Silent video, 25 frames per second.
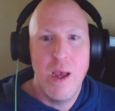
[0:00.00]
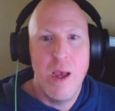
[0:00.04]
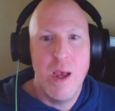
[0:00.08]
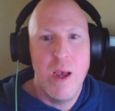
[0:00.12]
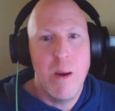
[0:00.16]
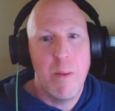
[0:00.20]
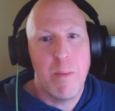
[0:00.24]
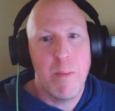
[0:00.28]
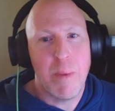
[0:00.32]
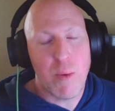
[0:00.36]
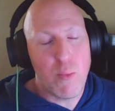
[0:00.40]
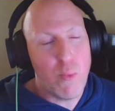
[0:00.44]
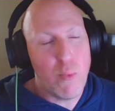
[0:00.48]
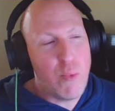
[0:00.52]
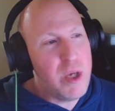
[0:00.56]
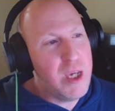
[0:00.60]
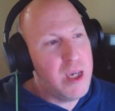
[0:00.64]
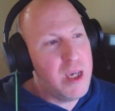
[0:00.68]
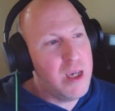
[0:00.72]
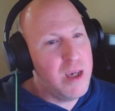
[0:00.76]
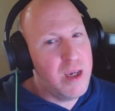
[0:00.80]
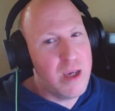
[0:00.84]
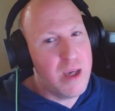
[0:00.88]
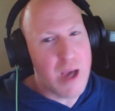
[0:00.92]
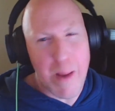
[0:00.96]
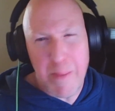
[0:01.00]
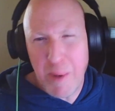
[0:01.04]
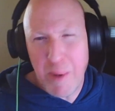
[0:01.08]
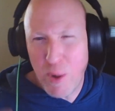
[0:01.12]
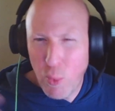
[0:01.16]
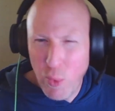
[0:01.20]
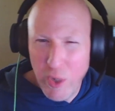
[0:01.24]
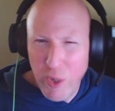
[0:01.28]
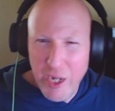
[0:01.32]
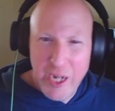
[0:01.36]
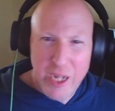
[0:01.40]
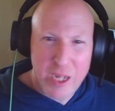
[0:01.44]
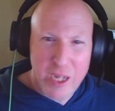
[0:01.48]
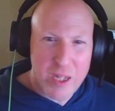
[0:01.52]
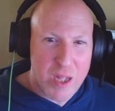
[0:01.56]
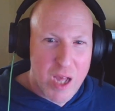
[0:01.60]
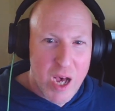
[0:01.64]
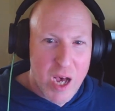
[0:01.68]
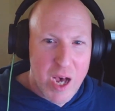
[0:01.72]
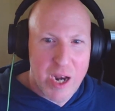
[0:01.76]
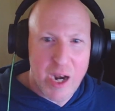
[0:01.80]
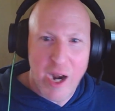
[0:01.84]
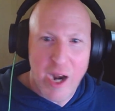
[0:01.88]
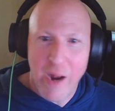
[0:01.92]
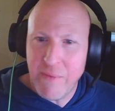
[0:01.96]
but I've been reading a
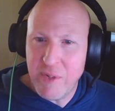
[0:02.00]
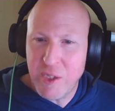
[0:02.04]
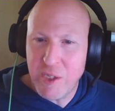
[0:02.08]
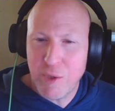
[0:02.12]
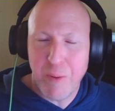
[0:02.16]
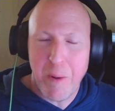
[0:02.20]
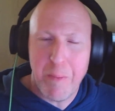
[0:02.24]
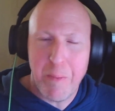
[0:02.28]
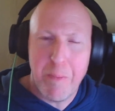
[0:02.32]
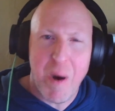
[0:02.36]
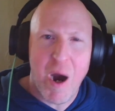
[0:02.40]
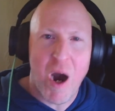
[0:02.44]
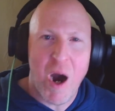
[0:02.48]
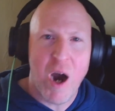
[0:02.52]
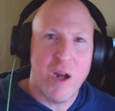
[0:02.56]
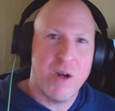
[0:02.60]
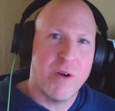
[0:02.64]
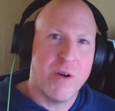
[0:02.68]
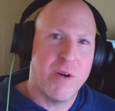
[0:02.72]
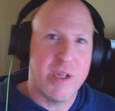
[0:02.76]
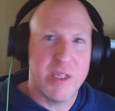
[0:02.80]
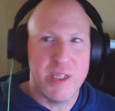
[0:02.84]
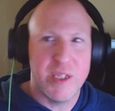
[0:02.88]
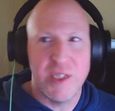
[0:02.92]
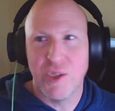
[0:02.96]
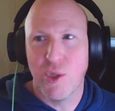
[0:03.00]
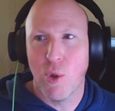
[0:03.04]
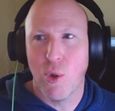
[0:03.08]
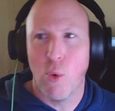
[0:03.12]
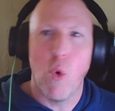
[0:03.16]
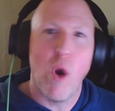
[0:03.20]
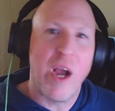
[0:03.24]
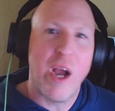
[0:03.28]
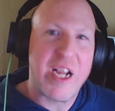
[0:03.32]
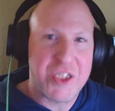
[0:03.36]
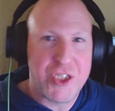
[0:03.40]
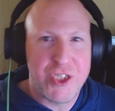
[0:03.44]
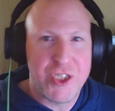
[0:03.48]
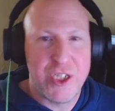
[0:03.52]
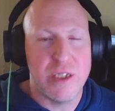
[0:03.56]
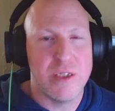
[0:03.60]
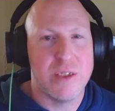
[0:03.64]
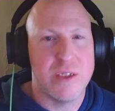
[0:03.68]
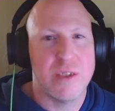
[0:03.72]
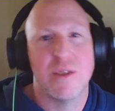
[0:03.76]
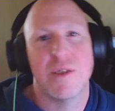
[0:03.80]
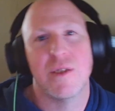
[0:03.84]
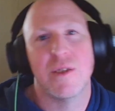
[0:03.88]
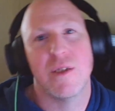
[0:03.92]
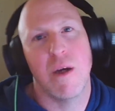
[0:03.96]
lot, and I've just been pondering these
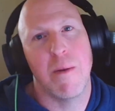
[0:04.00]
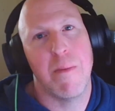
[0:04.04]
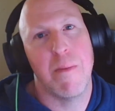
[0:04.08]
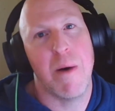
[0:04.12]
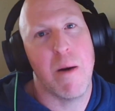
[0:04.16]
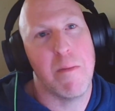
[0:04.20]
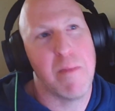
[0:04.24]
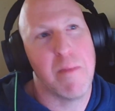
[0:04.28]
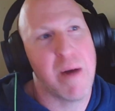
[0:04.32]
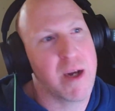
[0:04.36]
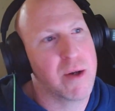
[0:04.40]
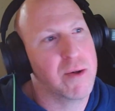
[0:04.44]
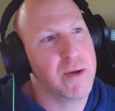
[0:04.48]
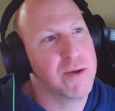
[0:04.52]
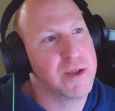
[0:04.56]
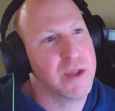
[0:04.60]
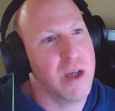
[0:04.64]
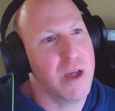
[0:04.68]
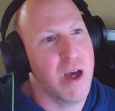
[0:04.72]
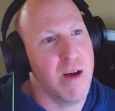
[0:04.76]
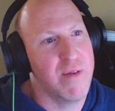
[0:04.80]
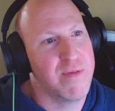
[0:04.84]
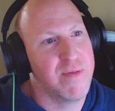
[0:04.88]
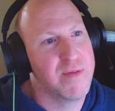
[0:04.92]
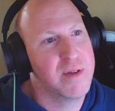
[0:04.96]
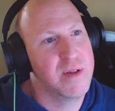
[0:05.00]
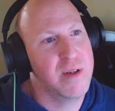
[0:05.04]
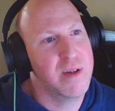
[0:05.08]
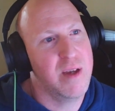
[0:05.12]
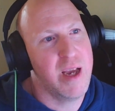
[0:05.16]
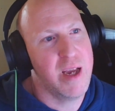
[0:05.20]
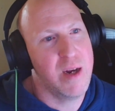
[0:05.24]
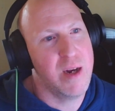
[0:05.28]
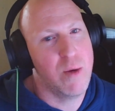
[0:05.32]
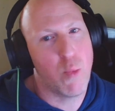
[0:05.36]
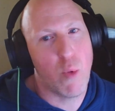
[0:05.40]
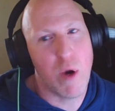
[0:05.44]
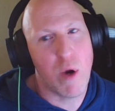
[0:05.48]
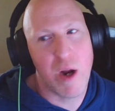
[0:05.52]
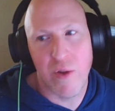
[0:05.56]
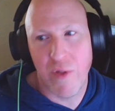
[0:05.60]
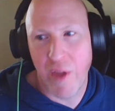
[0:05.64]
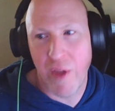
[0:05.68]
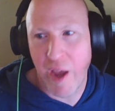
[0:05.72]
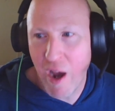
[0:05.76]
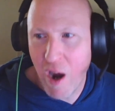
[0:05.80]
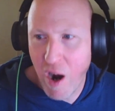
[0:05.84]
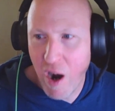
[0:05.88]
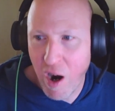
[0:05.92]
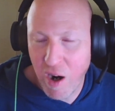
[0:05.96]
questions about Microsoft and where
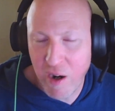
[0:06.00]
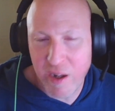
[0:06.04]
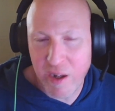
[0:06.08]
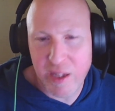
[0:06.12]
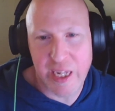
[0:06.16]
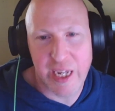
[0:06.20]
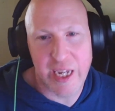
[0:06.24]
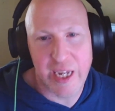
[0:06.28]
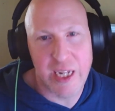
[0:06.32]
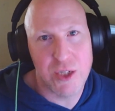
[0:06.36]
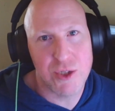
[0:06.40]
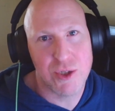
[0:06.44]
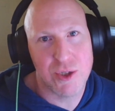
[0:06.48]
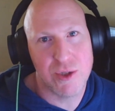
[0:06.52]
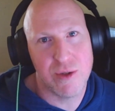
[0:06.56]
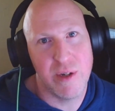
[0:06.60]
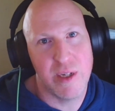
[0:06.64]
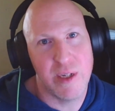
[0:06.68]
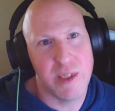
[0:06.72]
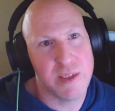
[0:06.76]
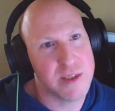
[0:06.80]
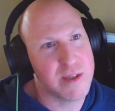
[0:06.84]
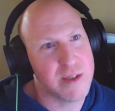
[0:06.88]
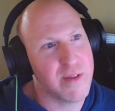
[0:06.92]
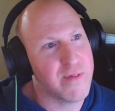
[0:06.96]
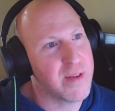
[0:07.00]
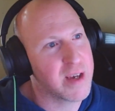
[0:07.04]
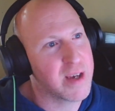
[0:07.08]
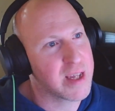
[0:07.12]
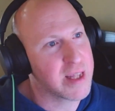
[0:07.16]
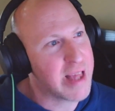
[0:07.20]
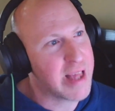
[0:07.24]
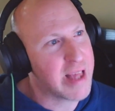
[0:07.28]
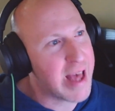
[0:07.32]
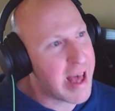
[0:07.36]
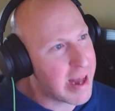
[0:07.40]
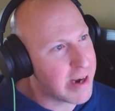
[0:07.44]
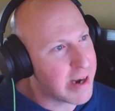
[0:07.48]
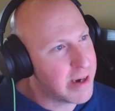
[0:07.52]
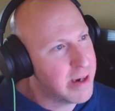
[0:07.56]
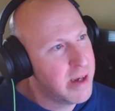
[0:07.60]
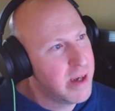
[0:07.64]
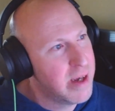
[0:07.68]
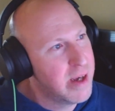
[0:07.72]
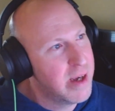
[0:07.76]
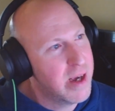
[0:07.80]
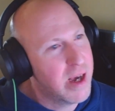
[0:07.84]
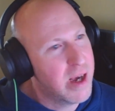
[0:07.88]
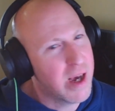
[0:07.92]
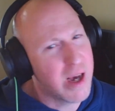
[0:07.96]
they are in the industry and stuff like that.
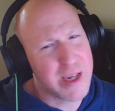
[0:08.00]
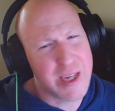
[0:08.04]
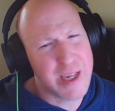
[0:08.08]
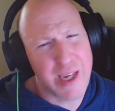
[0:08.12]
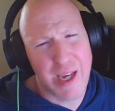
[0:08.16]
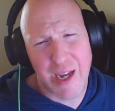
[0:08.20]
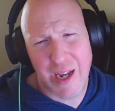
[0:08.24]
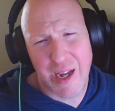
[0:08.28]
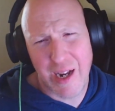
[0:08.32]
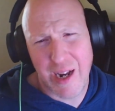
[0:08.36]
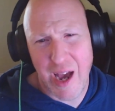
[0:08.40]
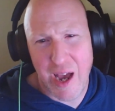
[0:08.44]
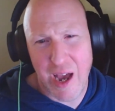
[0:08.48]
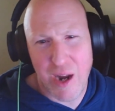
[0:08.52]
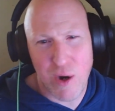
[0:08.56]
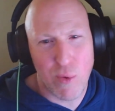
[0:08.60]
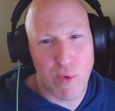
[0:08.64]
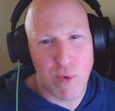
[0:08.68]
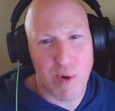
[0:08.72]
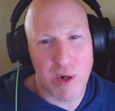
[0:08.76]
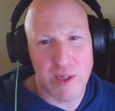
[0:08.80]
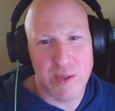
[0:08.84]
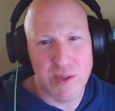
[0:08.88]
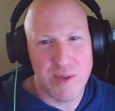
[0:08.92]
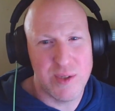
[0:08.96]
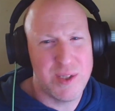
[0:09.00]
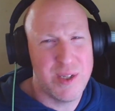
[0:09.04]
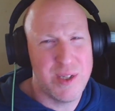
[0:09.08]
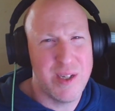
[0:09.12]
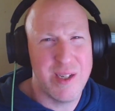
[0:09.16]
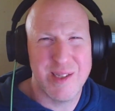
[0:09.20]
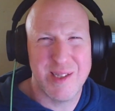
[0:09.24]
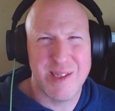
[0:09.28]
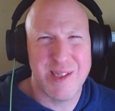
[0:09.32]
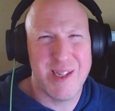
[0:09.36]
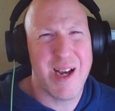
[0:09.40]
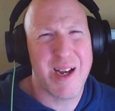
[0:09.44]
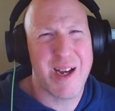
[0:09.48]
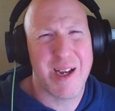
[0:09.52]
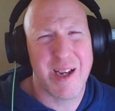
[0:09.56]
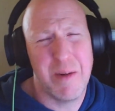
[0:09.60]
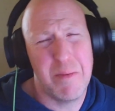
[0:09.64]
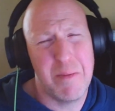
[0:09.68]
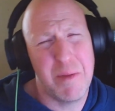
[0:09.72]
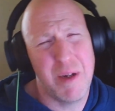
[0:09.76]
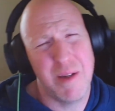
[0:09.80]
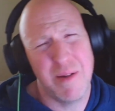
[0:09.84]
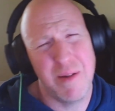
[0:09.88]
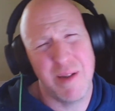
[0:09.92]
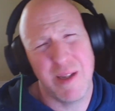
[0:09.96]
Again, I don't want to, it's not going
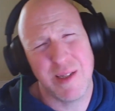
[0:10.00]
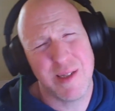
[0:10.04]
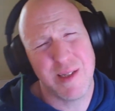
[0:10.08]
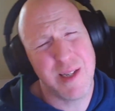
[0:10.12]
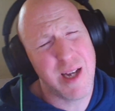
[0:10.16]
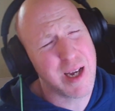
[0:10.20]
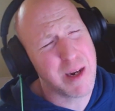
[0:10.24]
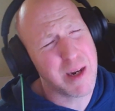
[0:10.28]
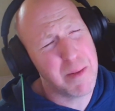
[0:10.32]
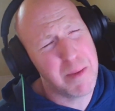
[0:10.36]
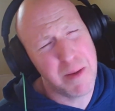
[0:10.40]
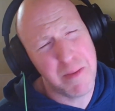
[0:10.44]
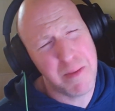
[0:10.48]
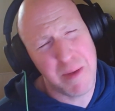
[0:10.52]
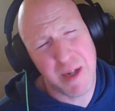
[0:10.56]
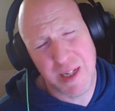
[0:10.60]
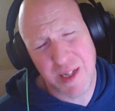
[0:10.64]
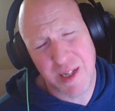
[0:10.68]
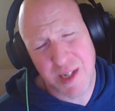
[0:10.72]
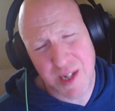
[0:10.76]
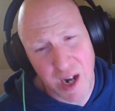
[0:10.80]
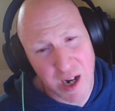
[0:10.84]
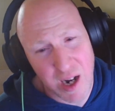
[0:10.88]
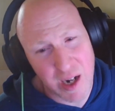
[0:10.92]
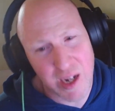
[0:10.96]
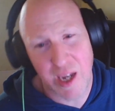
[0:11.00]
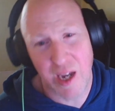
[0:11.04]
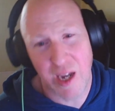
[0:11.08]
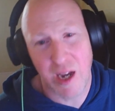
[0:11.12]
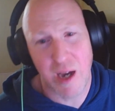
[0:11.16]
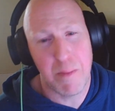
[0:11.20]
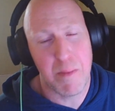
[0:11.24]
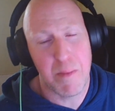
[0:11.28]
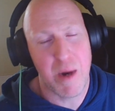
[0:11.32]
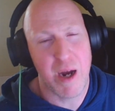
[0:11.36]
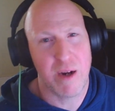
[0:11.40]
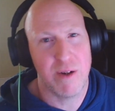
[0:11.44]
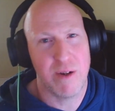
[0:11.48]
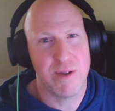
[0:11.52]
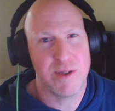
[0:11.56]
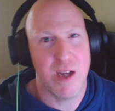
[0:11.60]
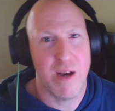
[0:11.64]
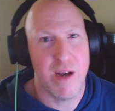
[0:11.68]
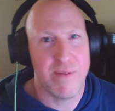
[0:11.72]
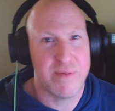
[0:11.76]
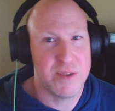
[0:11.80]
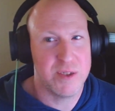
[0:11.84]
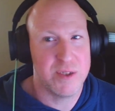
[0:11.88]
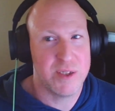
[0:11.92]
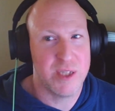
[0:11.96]
to be me dunking on
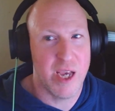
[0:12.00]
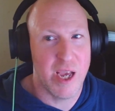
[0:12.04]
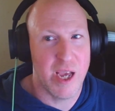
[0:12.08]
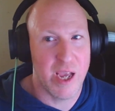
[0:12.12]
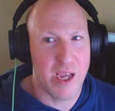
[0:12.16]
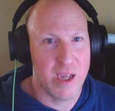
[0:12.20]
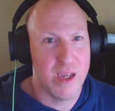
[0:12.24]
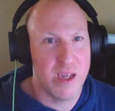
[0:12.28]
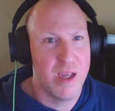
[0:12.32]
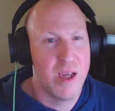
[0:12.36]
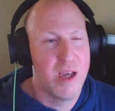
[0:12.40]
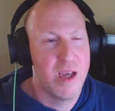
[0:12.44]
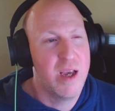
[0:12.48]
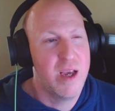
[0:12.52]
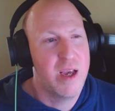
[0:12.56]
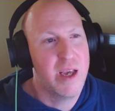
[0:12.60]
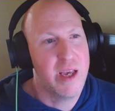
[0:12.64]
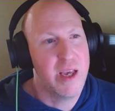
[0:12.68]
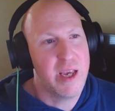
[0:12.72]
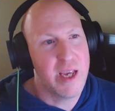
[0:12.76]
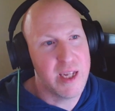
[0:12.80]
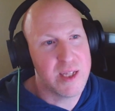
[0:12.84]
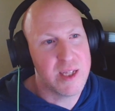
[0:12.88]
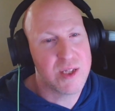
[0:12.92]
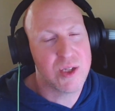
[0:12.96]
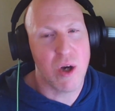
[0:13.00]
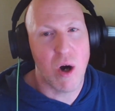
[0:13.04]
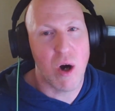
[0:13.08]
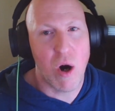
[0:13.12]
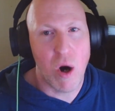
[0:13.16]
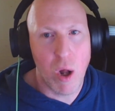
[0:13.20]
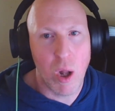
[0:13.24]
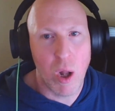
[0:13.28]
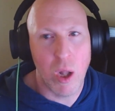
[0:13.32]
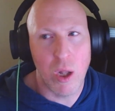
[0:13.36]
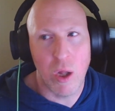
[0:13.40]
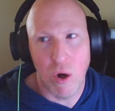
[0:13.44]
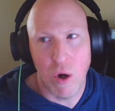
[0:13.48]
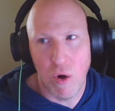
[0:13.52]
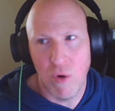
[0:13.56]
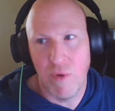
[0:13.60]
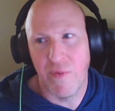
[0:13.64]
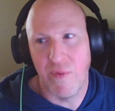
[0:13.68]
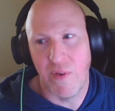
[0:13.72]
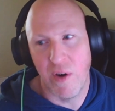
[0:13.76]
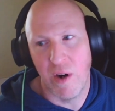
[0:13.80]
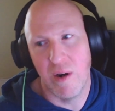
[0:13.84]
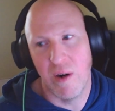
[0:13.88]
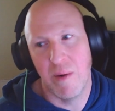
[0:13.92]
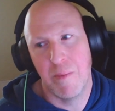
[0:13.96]
Microsoft or saying it's all
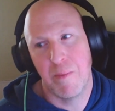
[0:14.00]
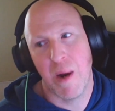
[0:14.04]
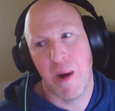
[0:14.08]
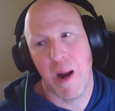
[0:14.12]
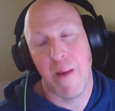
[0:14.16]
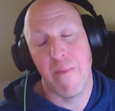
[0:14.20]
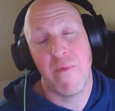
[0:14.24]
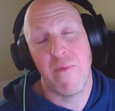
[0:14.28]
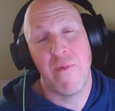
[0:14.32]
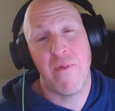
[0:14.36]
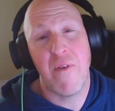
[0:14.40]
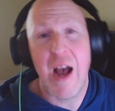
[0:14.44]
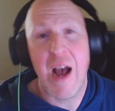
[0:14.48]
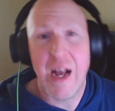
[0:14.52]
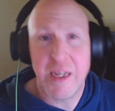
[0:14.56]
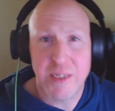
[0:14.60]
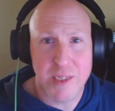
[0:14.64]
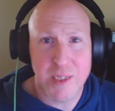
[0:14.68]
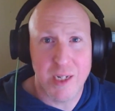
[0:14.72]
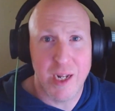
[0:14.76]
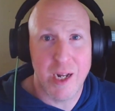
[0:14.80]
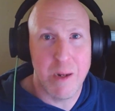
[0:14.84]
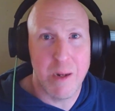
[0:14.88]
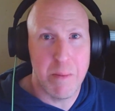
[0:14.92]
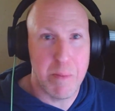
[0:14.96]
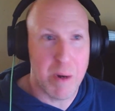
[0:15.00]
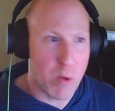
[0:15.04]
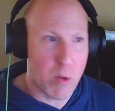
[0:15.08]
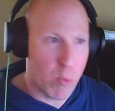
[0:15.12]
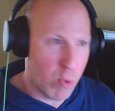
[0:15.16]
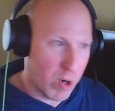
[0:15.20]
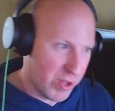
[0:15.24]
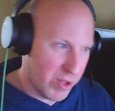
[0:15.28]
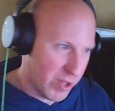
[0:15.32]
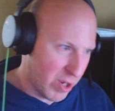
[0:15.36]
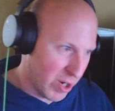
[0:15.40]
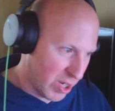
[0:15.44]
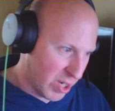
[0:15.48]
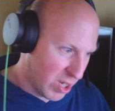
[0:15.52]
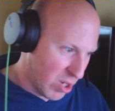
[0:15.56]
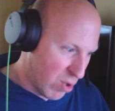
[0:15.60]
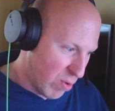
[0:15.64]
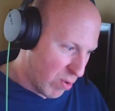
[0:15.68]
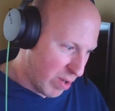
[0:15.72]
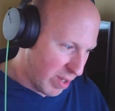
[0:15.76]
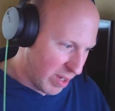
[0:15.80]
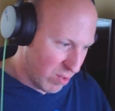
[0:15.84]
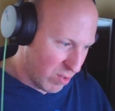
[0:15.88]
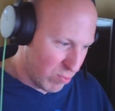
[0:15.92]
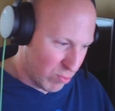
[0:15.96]
over, but I'm fascinated by where they're
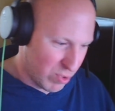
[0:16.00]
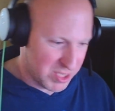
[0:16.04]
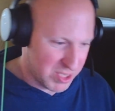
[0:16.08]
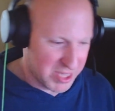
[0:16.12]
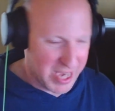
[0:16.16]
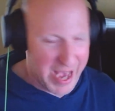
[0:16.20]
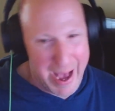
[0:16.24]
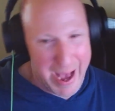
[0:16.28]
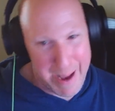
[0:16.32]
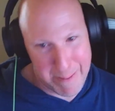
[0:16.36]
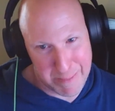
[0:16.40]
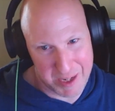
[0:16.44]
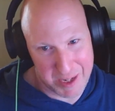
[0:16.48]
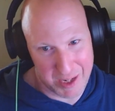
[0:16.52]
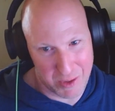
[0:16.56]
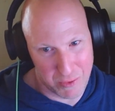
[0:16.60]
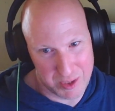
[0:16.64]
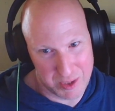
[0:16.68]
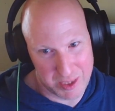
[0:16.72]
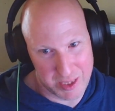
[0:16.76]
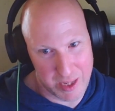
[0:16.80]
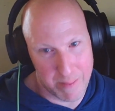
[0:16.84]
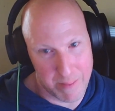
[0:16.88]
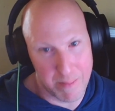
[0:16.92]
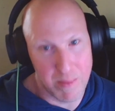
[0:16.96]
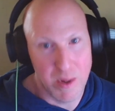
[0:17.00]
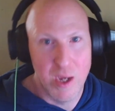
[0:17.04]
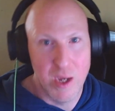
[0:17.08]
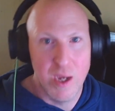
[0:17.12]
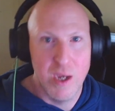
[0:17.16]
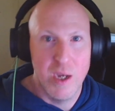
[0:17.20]
going and what's happening with them.